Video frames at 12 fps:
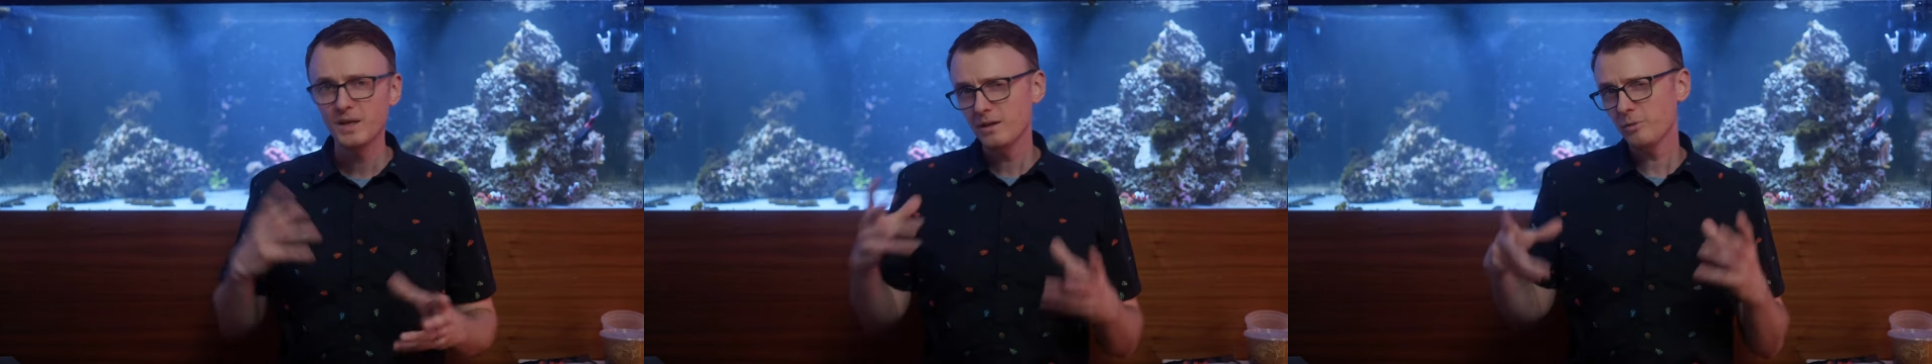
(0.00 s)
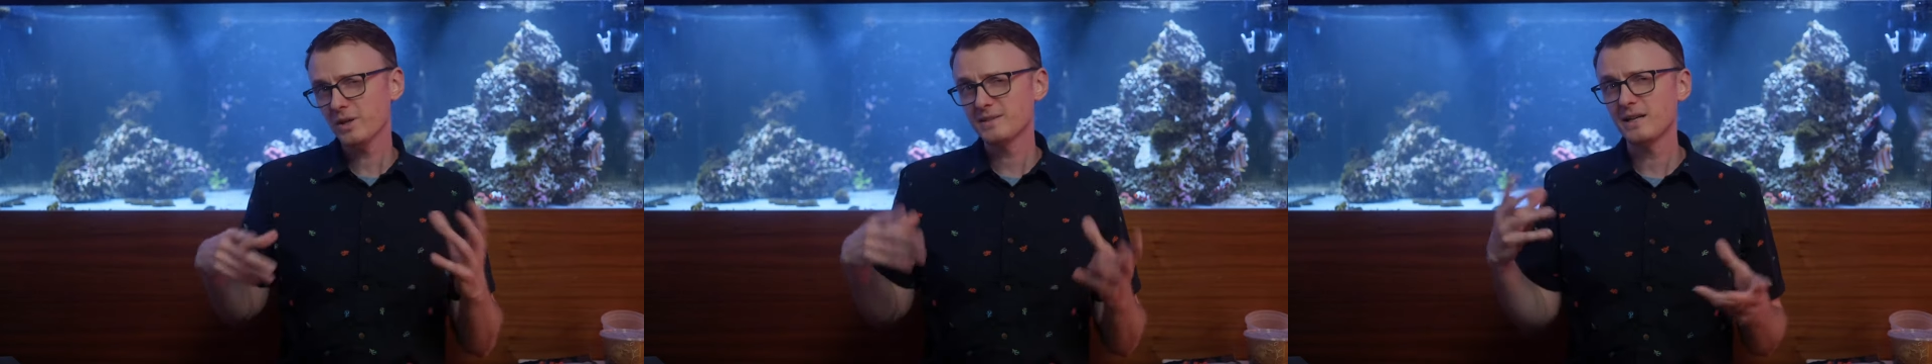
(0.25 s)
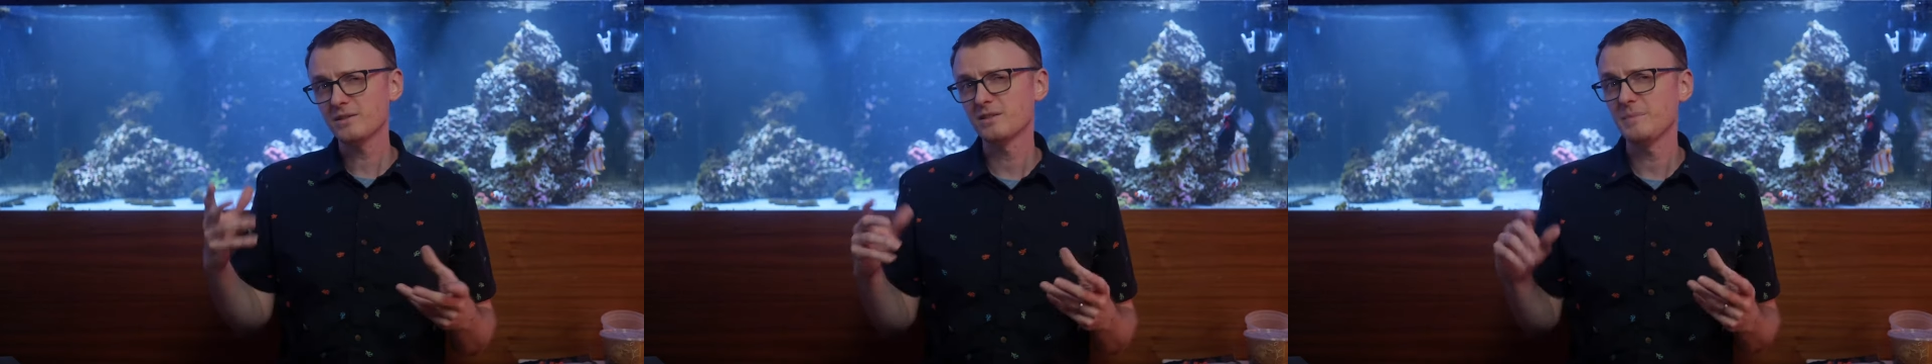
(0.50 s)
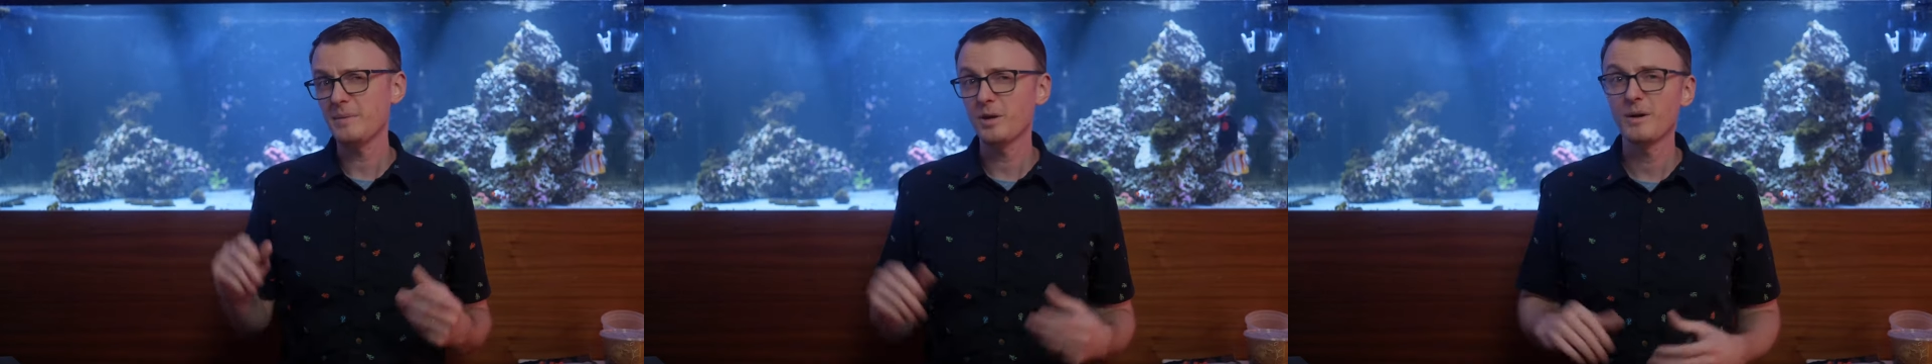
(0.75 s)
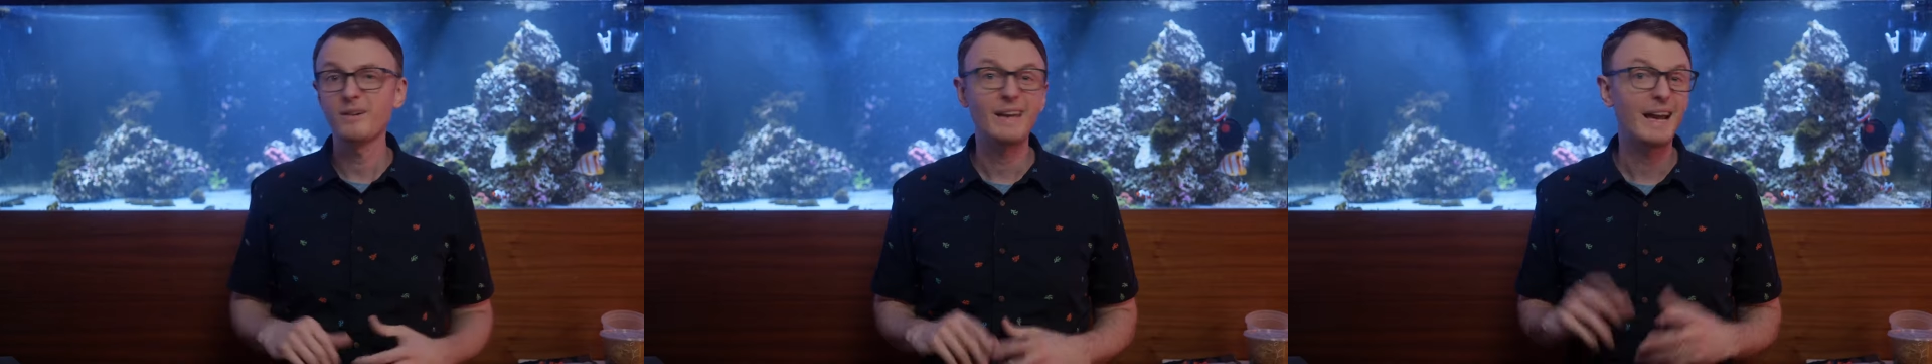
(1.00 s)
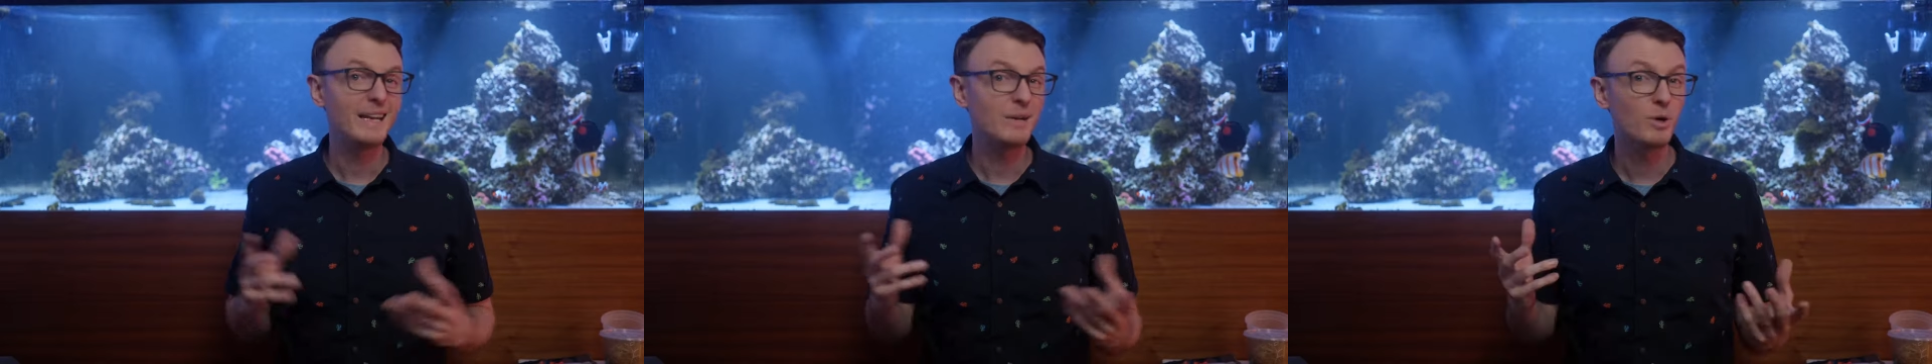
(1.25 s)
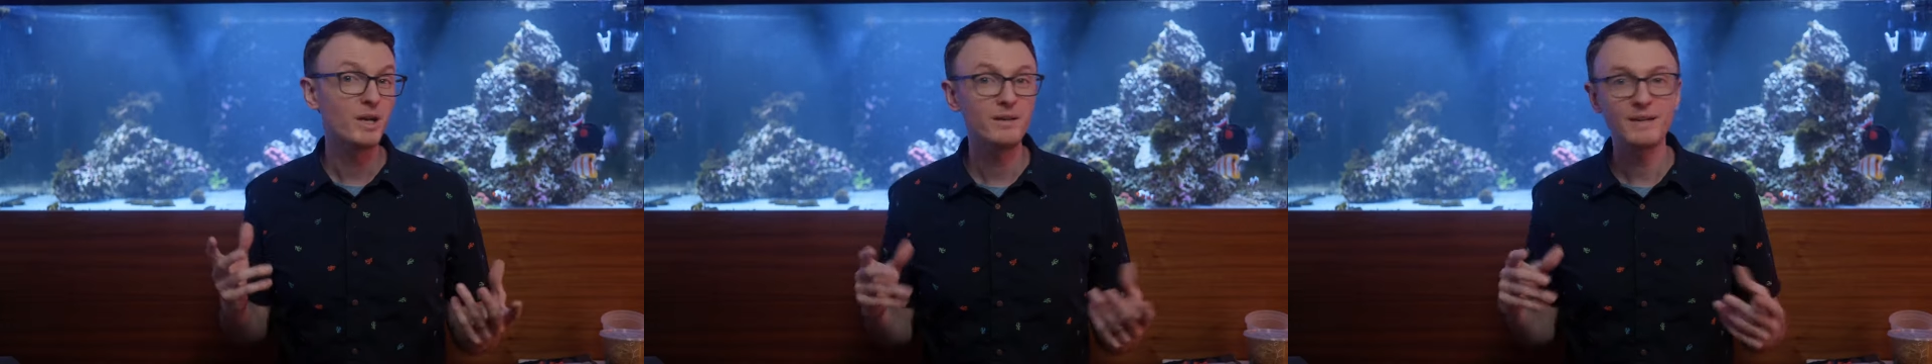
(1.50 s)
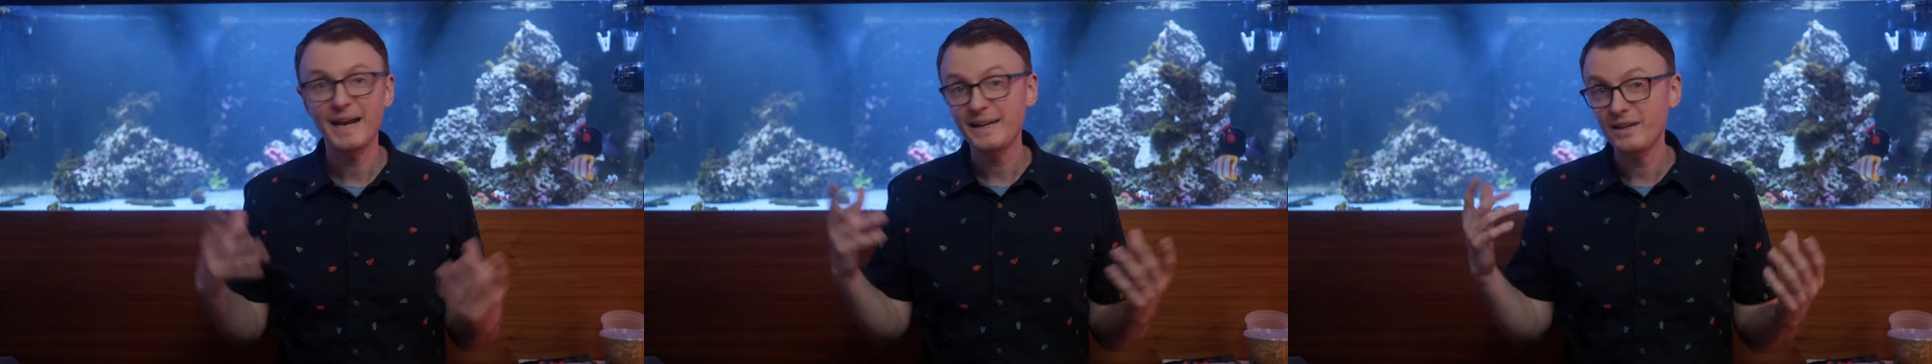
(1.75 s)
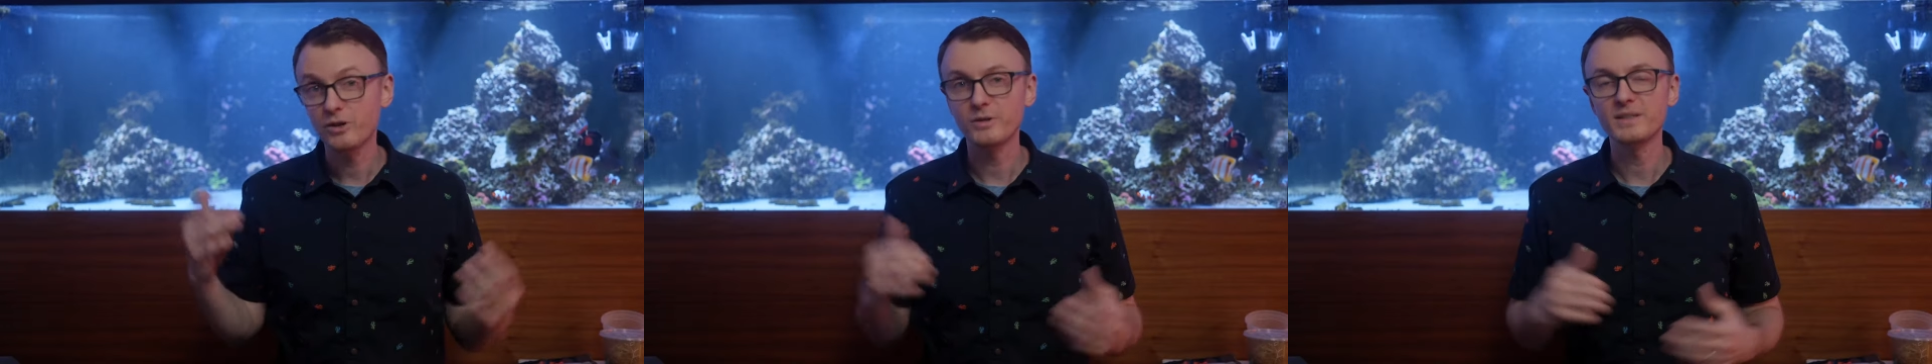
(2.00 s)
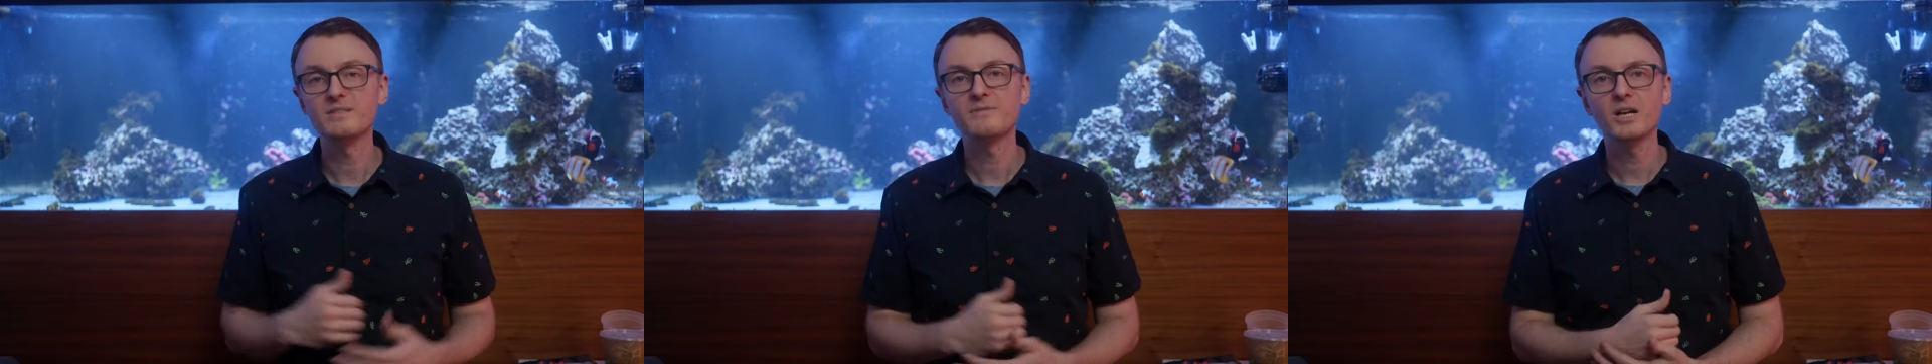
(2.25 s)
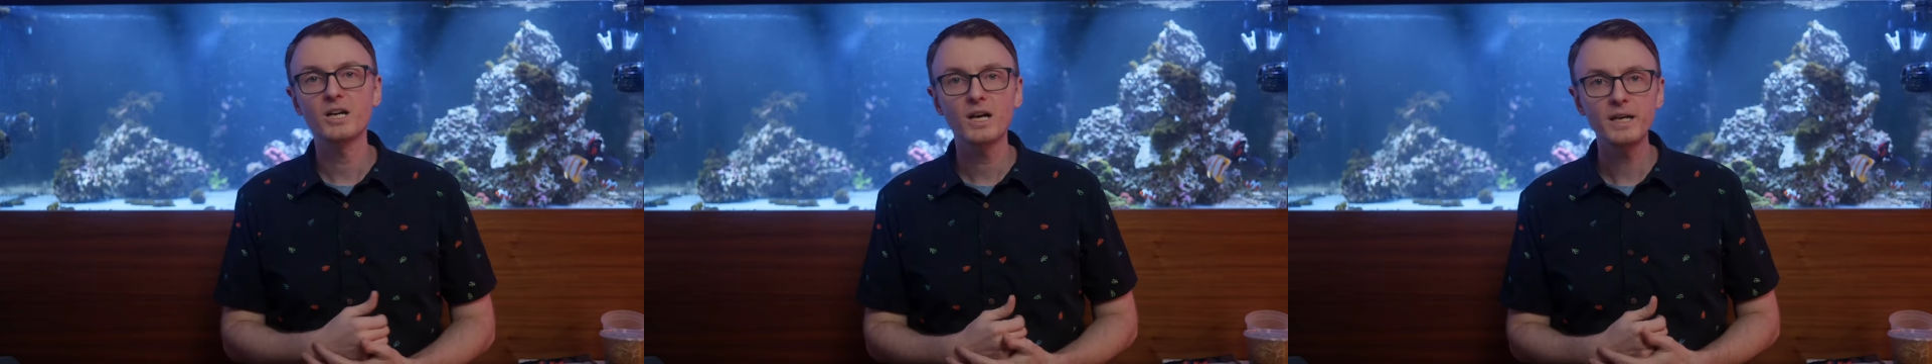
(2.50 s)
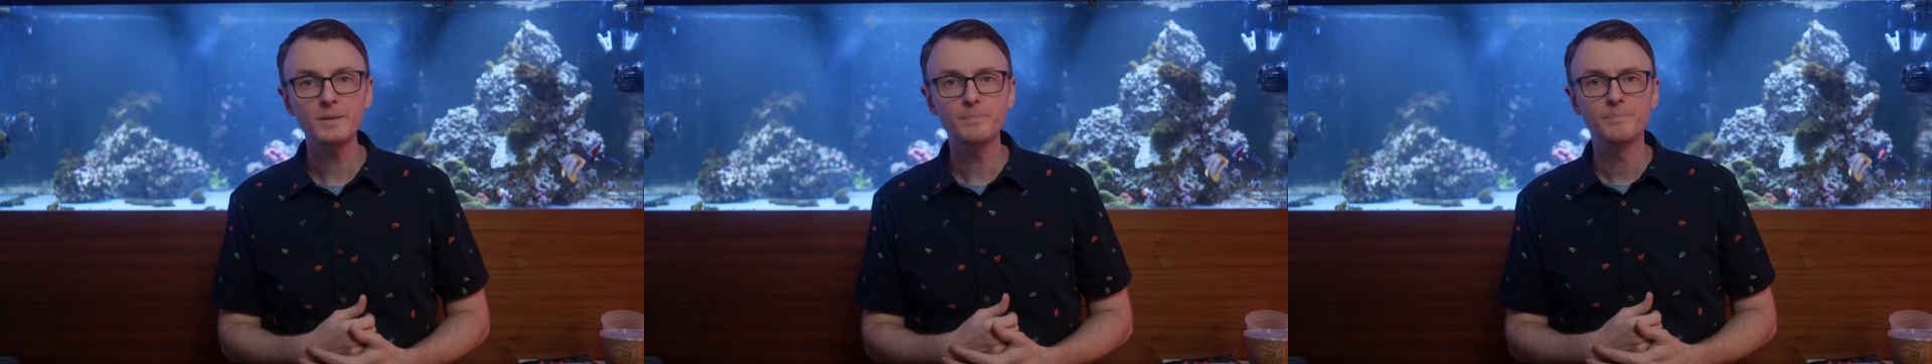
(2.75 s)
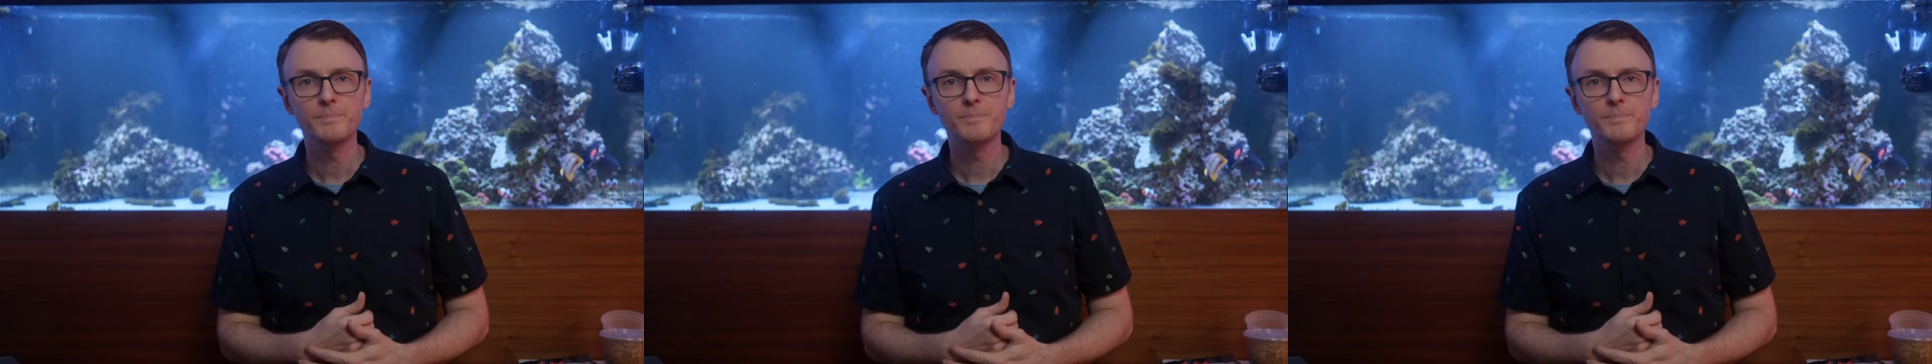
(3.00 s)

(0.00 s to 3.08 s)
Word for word: it works out to maybe around 91, 90 degrees Fahrenheit,